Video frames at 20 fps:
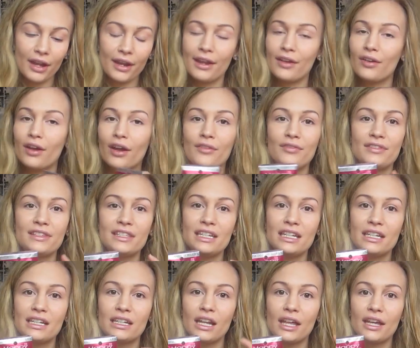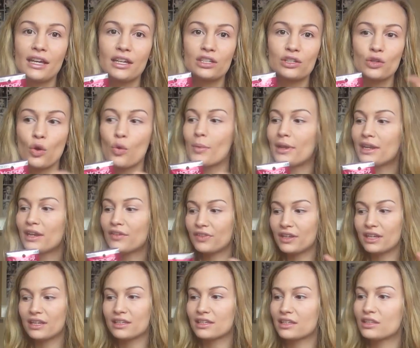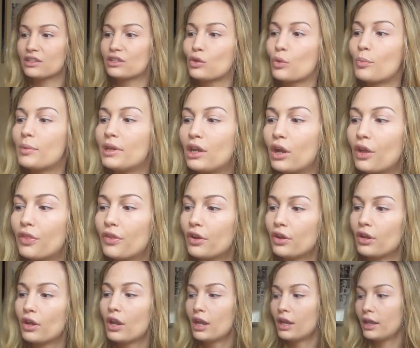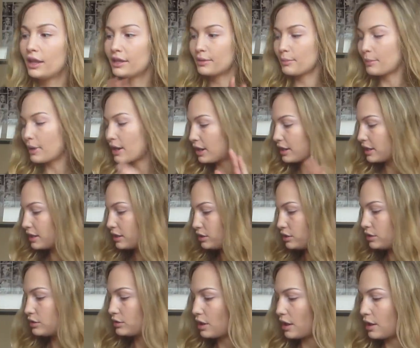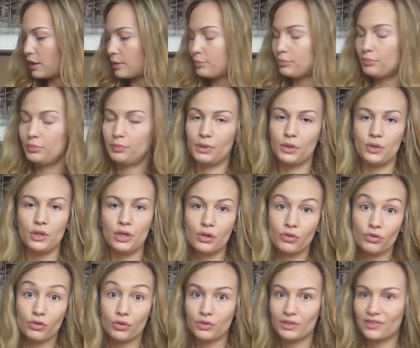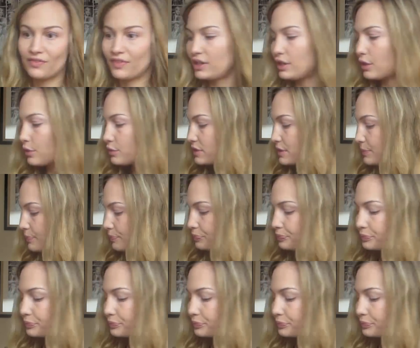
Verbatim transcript: And I've seen like so many of these and so many other like American beauty gurus videos.